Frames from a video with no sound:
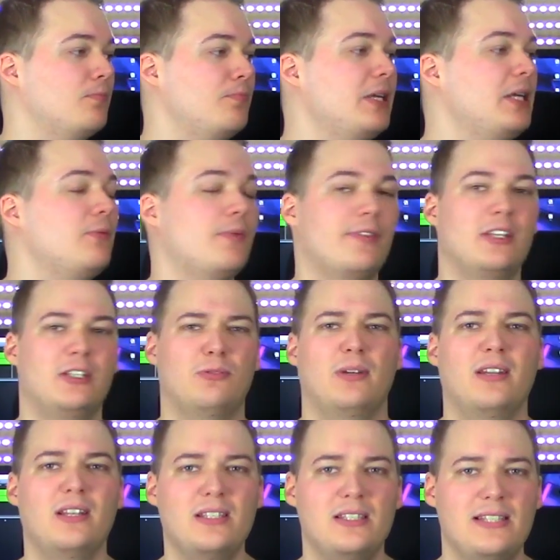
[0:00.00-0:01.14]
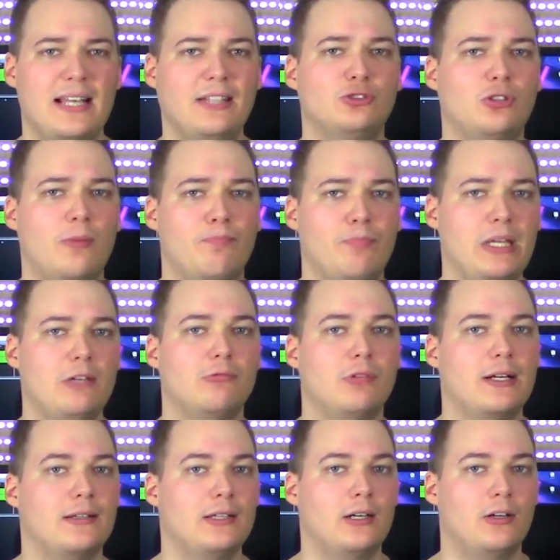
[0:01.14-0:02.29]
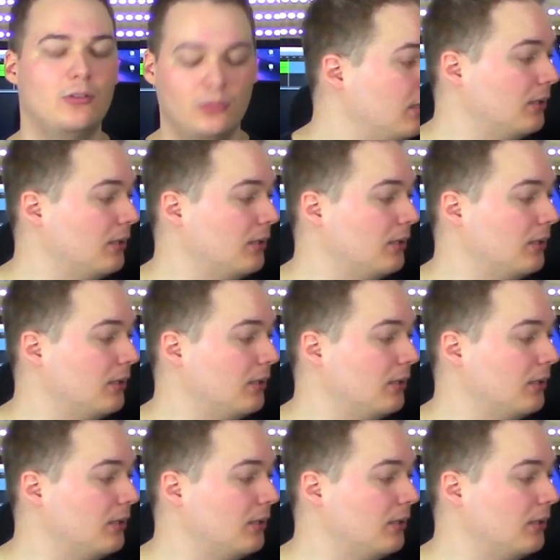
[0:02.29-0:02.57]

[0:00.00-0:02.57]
B with this one. This is at drop B right now.